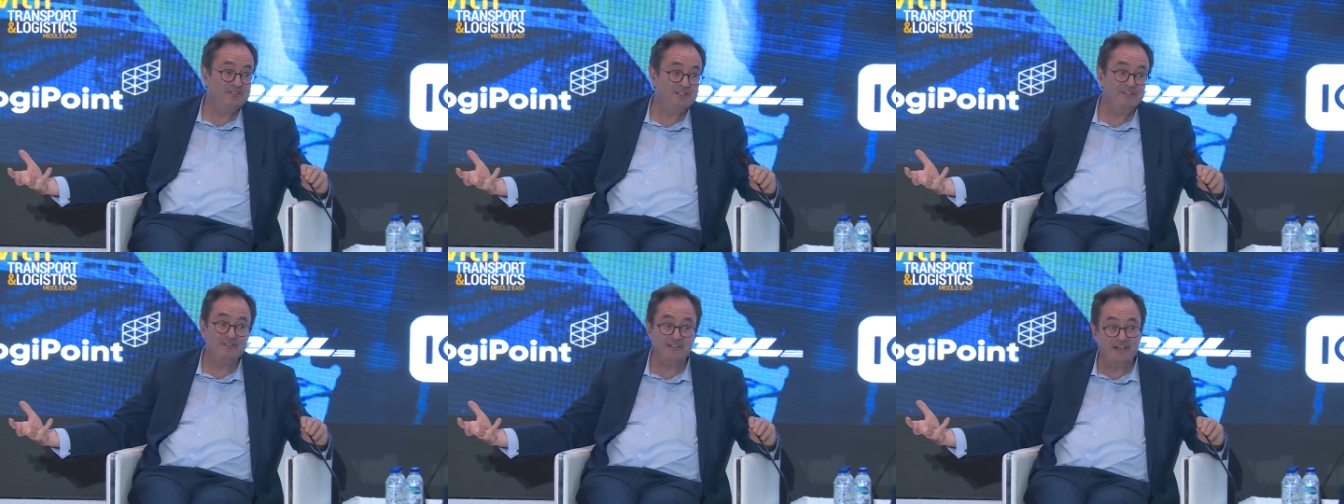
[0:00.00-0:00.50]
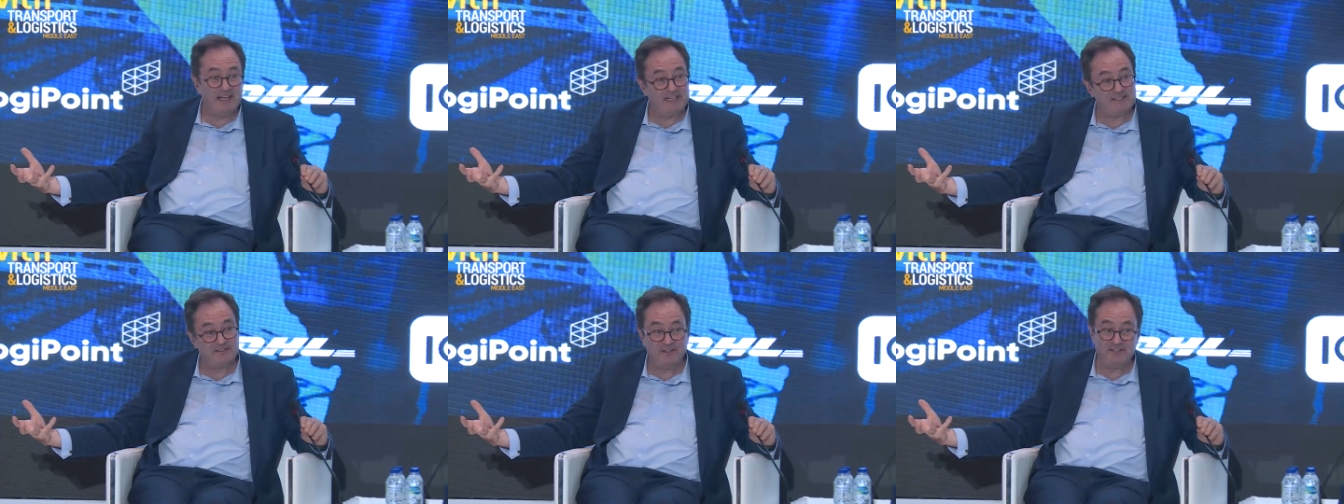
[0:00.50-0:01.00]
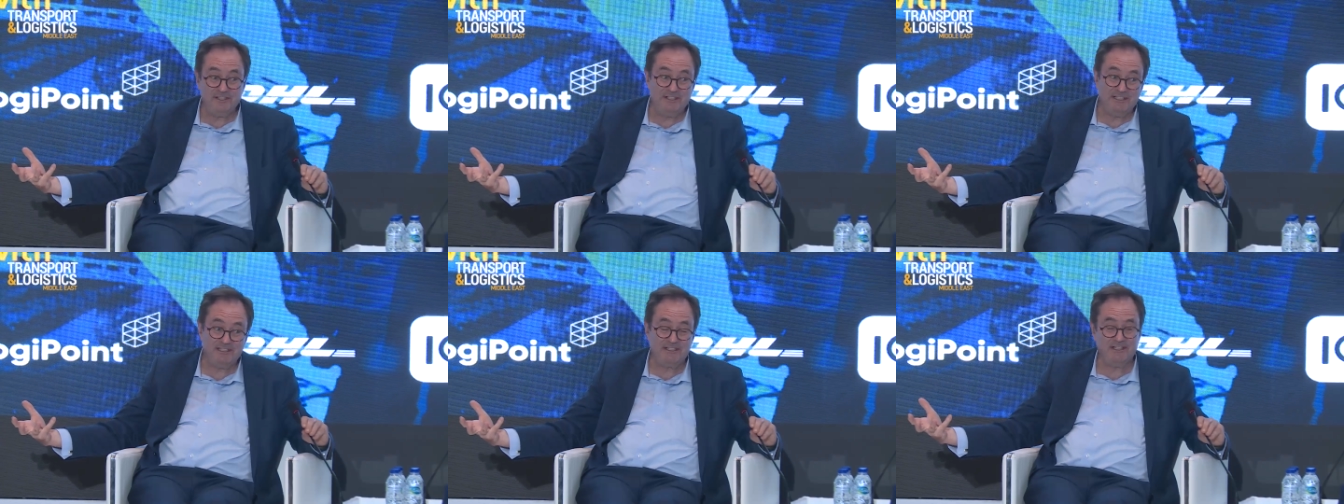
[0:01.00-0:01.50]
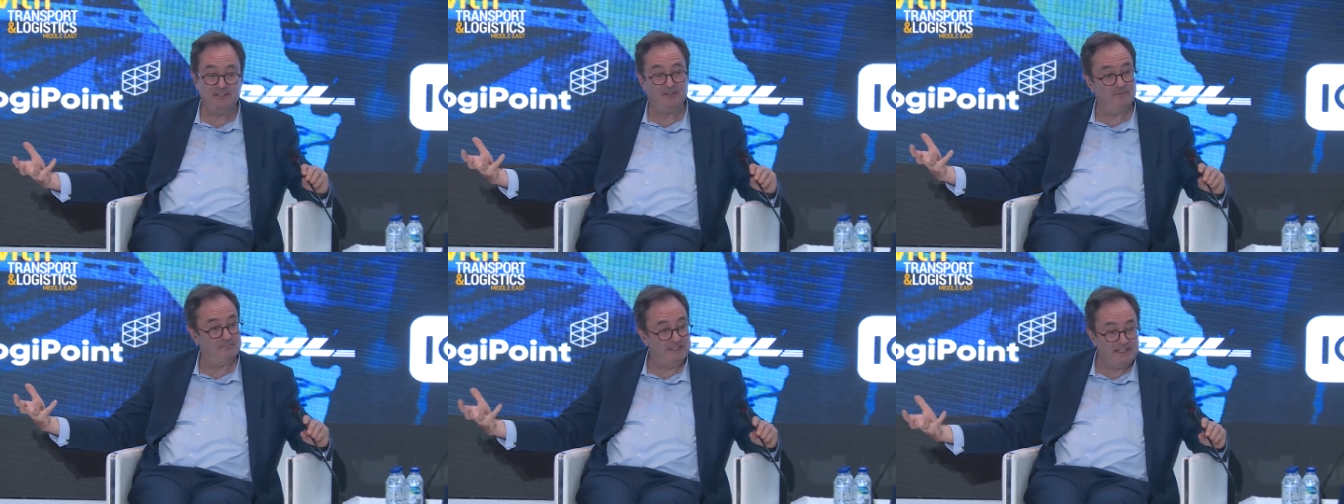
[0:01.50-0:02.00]
since the last 30 years in a
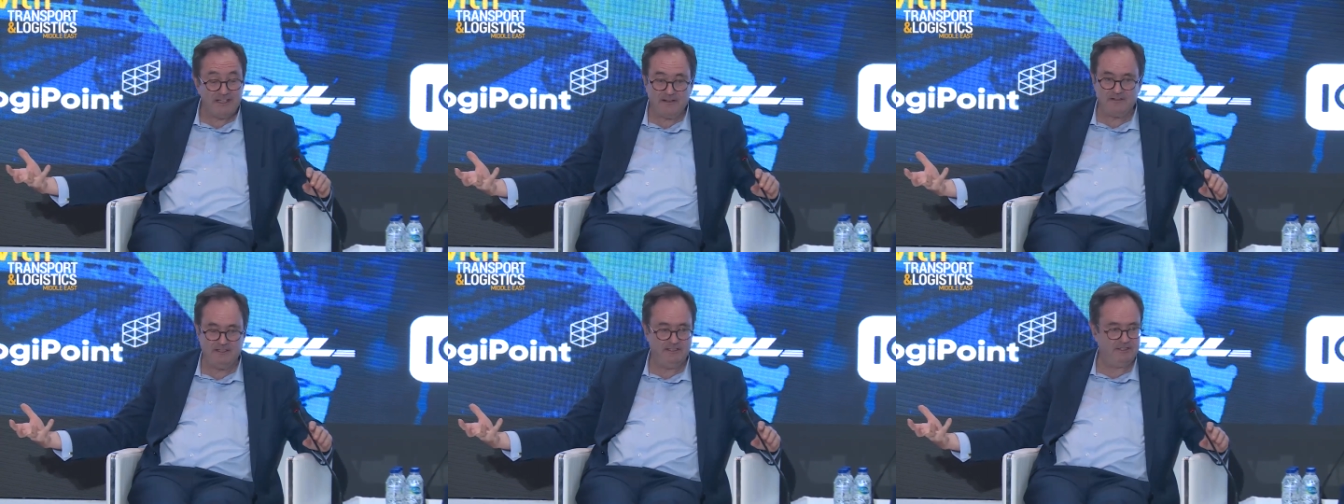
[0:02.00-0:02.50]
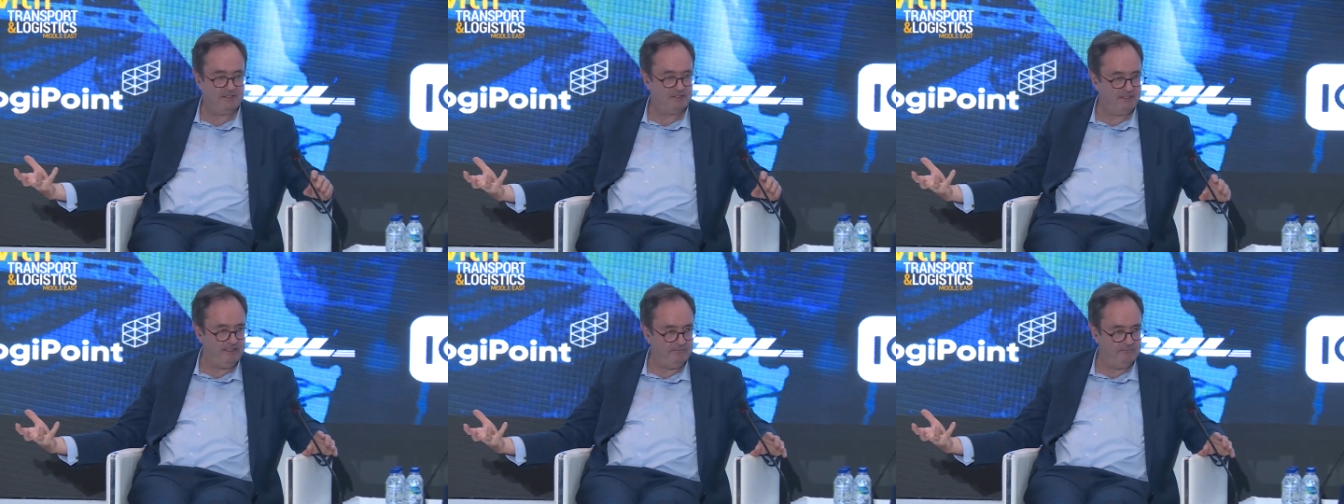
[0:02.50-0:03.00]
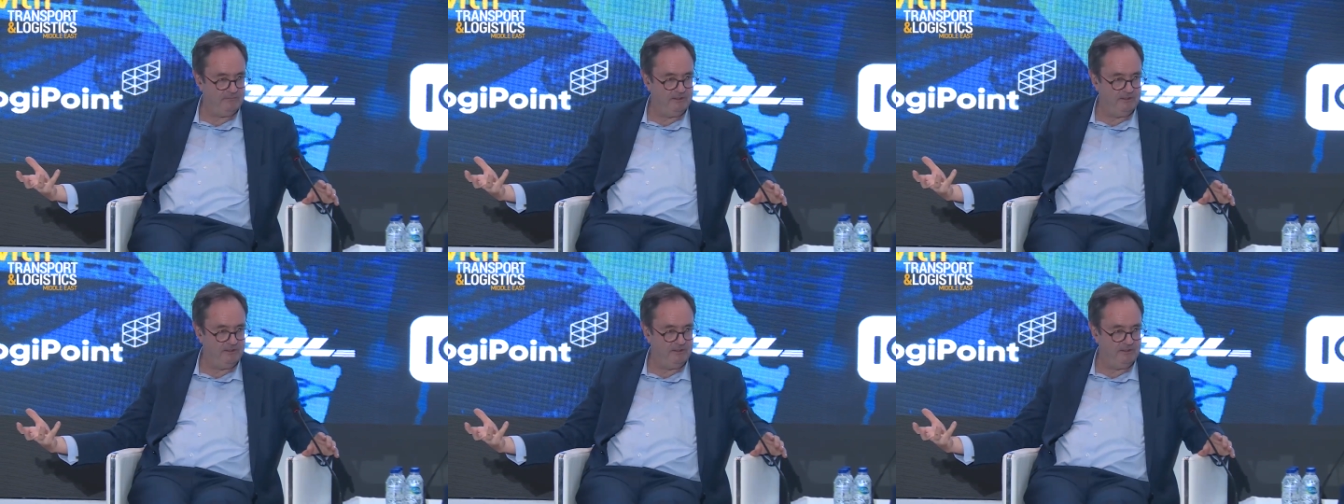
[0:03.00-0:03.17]
complete other industry,